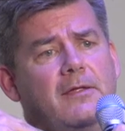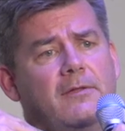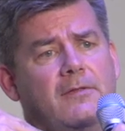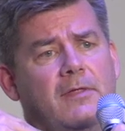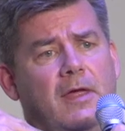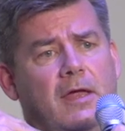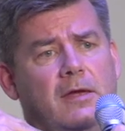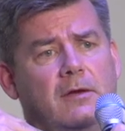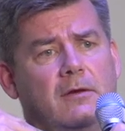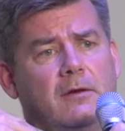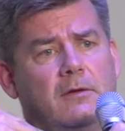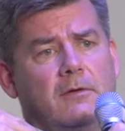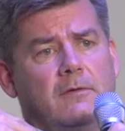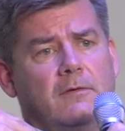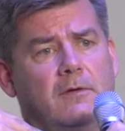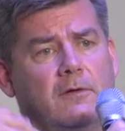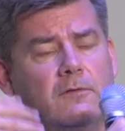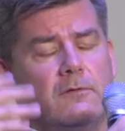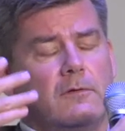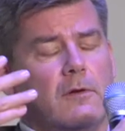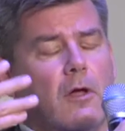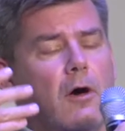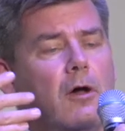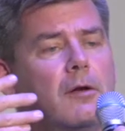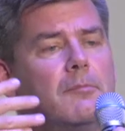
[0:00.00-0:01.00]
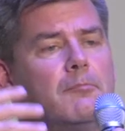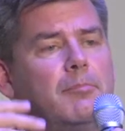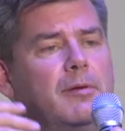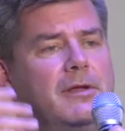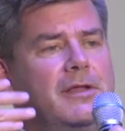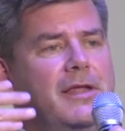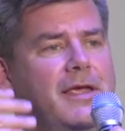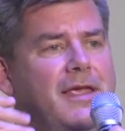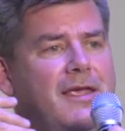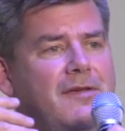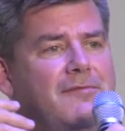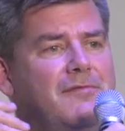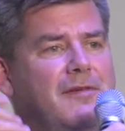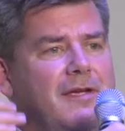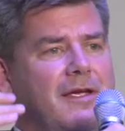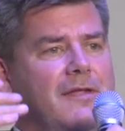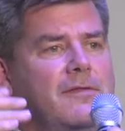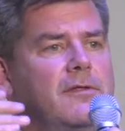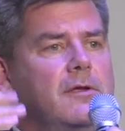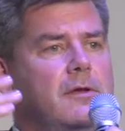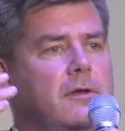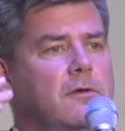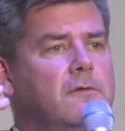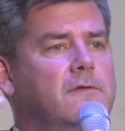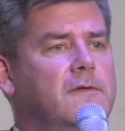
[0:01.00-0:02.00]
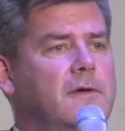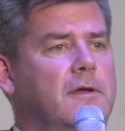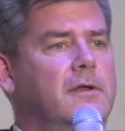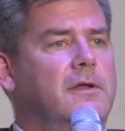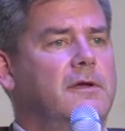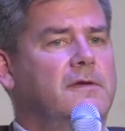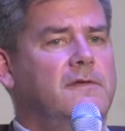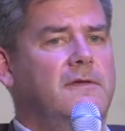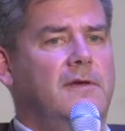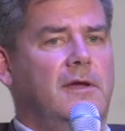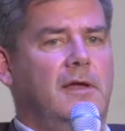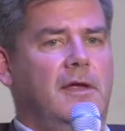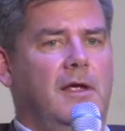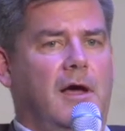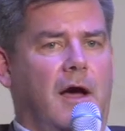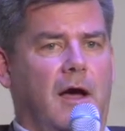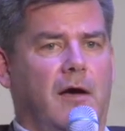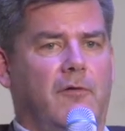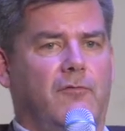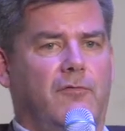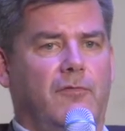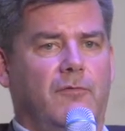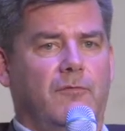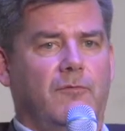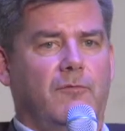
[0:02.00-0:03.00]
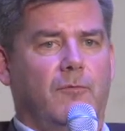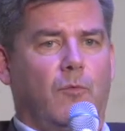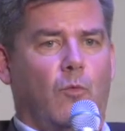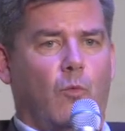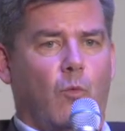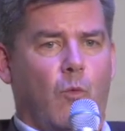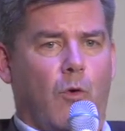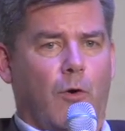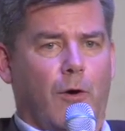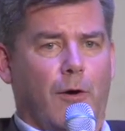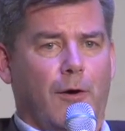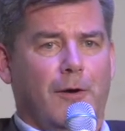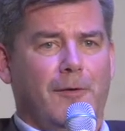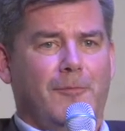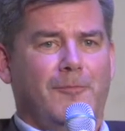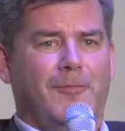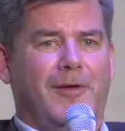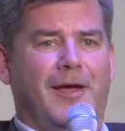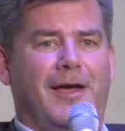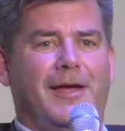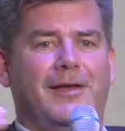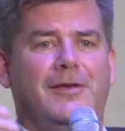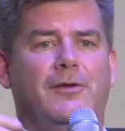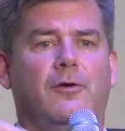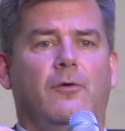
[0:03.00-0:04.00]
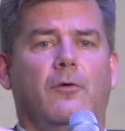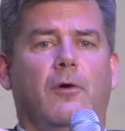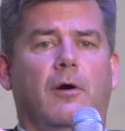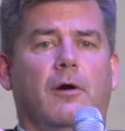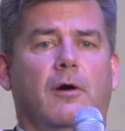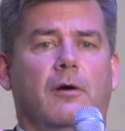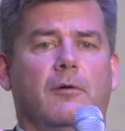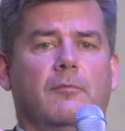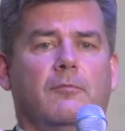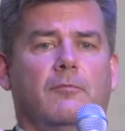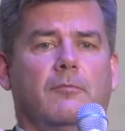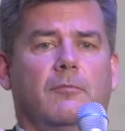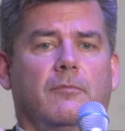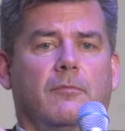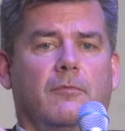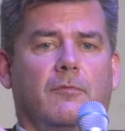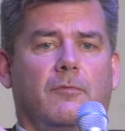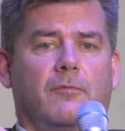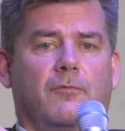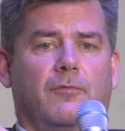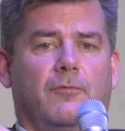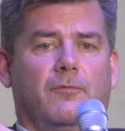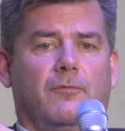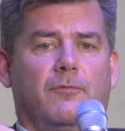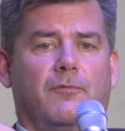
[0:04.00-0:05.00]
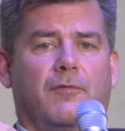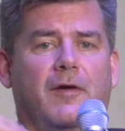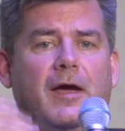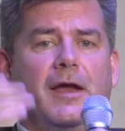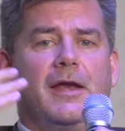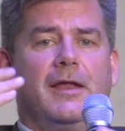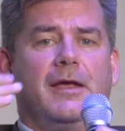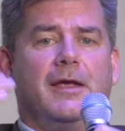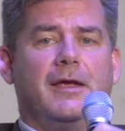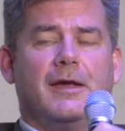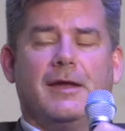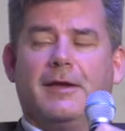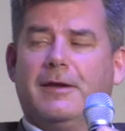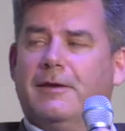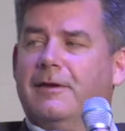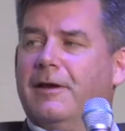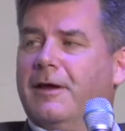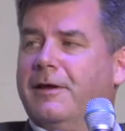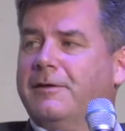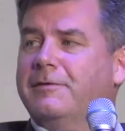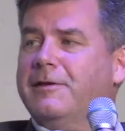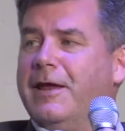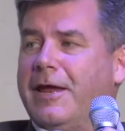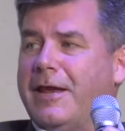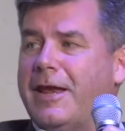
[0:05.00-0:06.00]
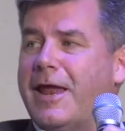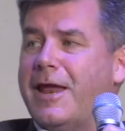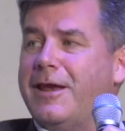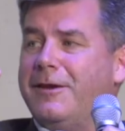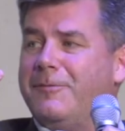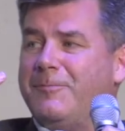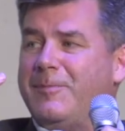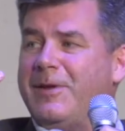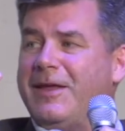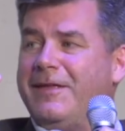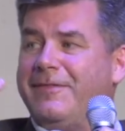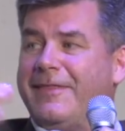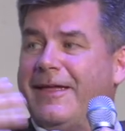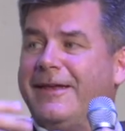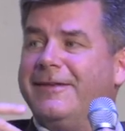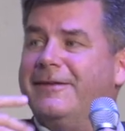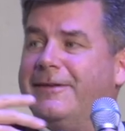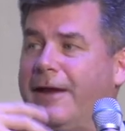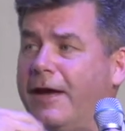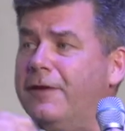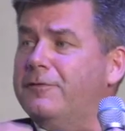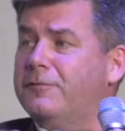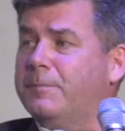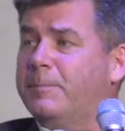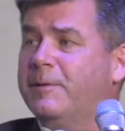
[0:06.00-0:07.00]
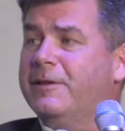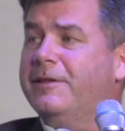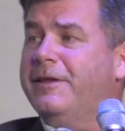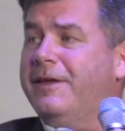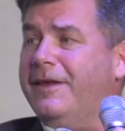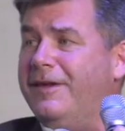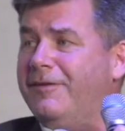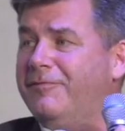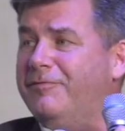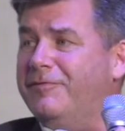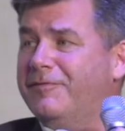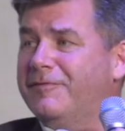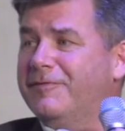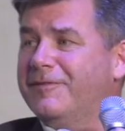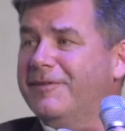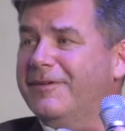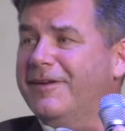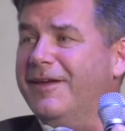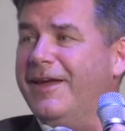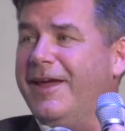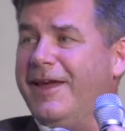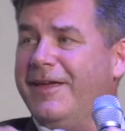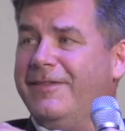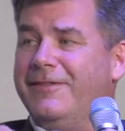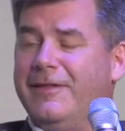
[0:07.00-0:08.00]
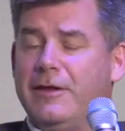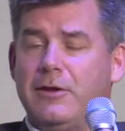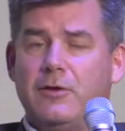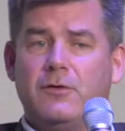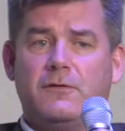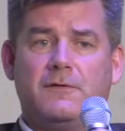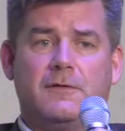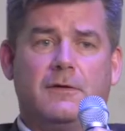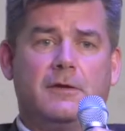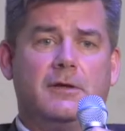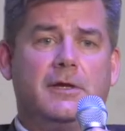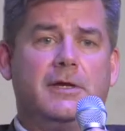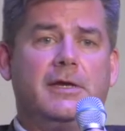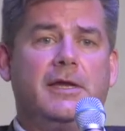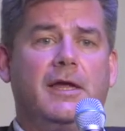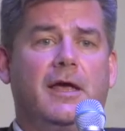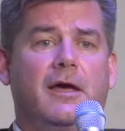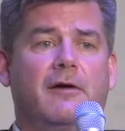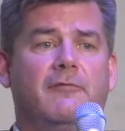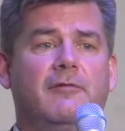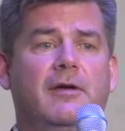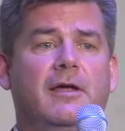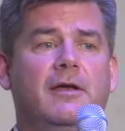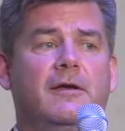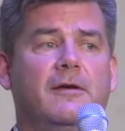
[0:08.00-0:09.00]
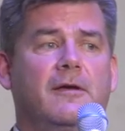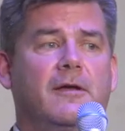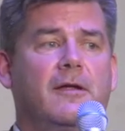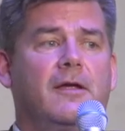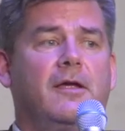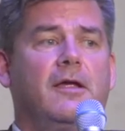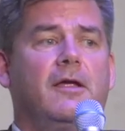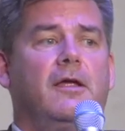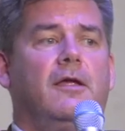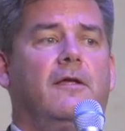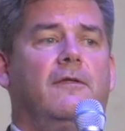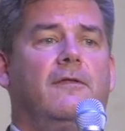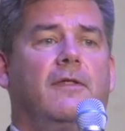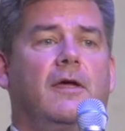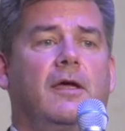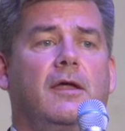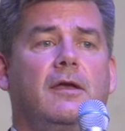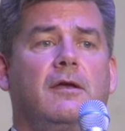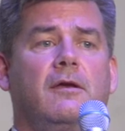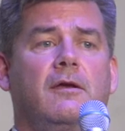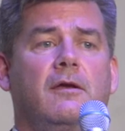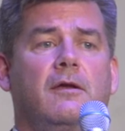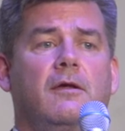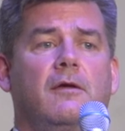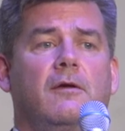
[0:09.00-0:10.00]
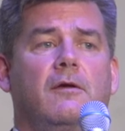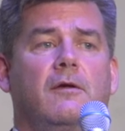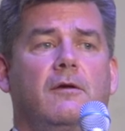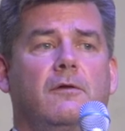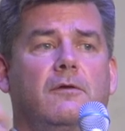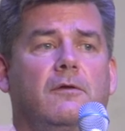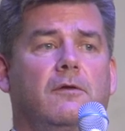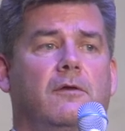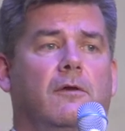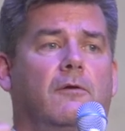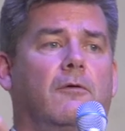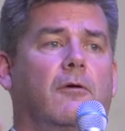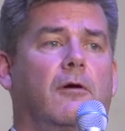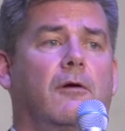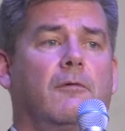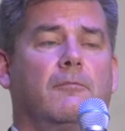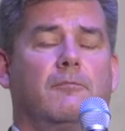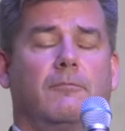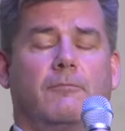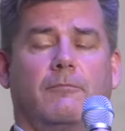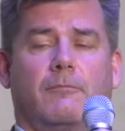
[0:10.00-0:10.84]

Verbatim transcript: that does not believe in the utility of war, and you are fighting an, an, an enemy that does believe in the utility of it, then you're